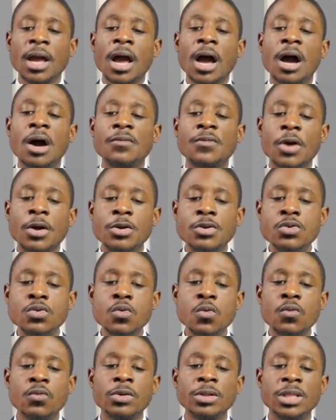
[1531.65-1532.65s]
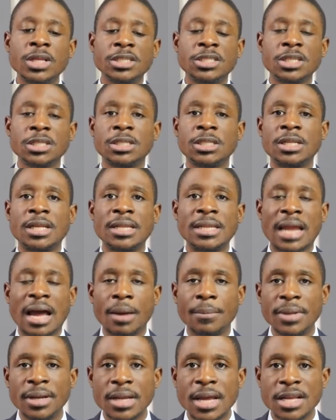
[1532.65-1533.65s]
of a new religious
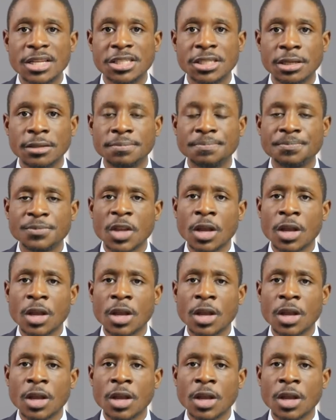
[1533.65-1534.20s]
denomination?